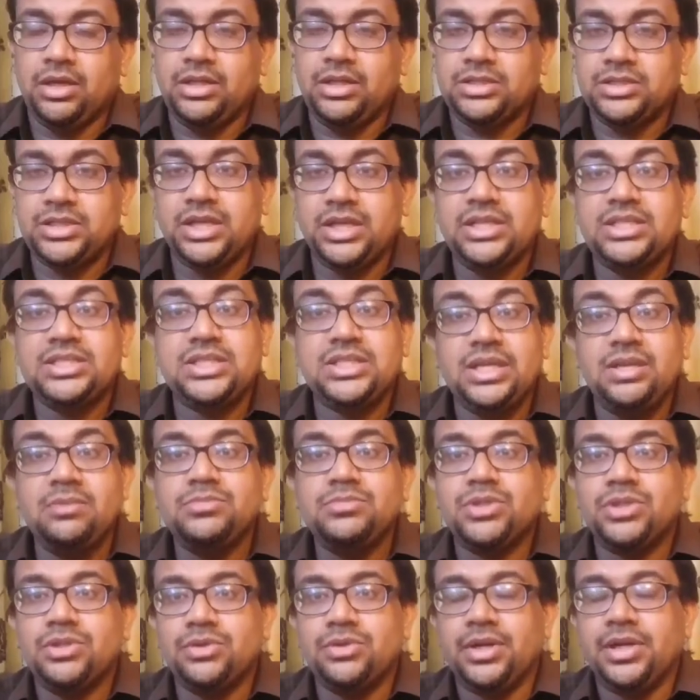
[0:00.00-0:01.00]
inside a
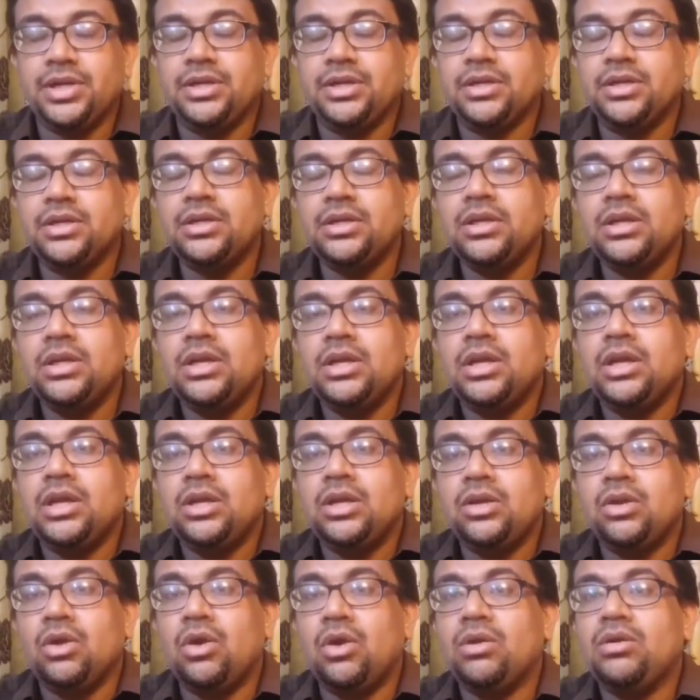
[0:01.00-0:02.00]
steam generator,
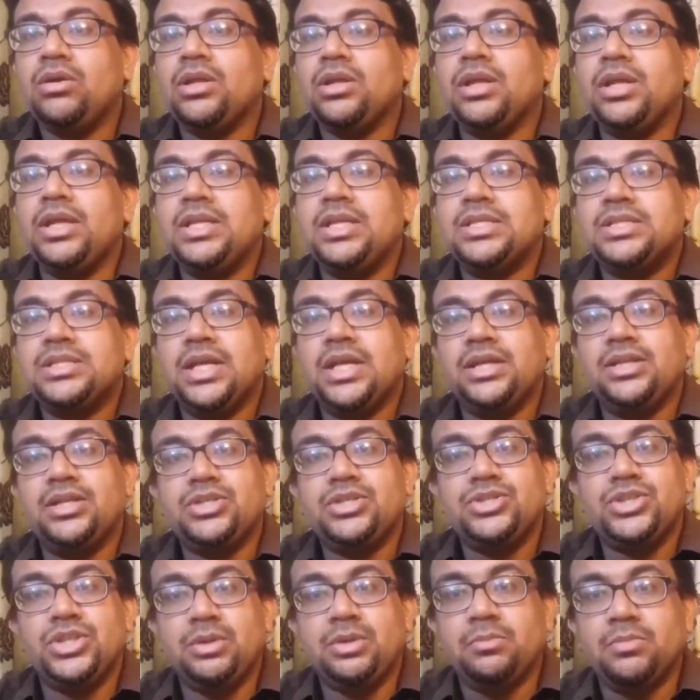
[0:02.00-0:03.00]
not inside
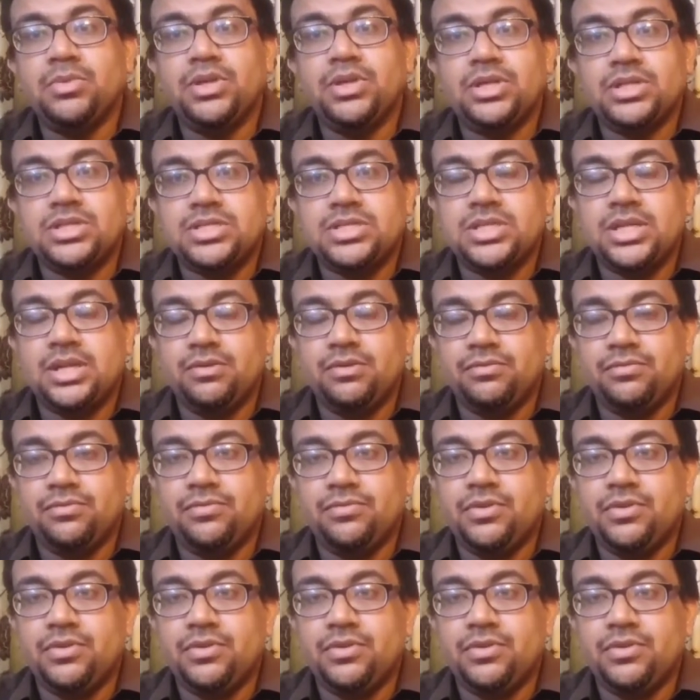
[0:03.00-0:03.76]
the chamber itself.